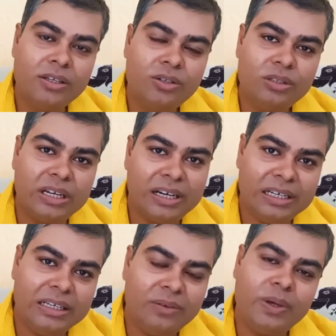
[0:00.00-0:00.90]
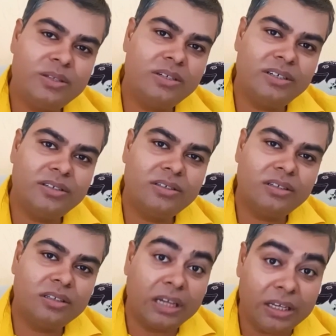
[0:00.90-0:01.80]
So generally
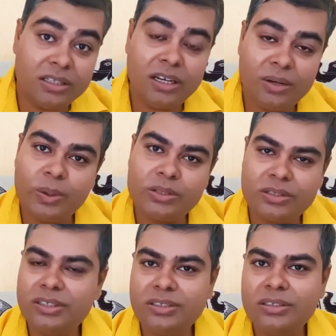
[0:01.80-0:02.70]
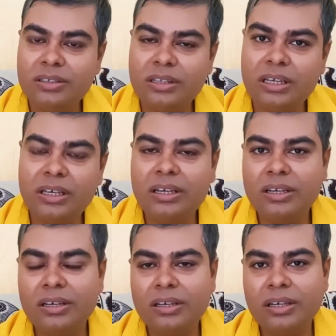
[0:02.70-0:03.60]
investors, the angel investors,
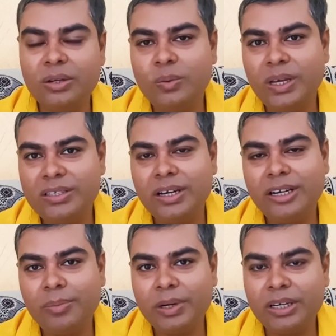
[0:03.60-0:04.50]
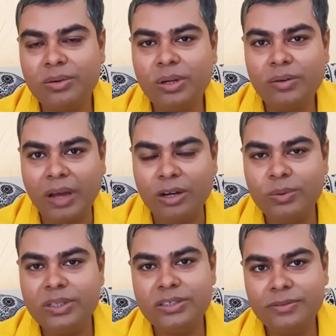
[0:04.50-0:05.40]
they invest at a particular
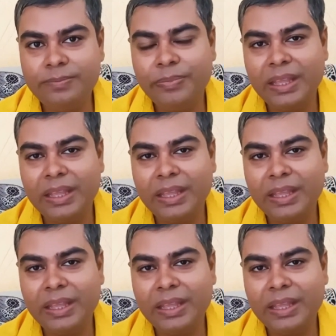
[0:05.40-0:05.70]
valuation.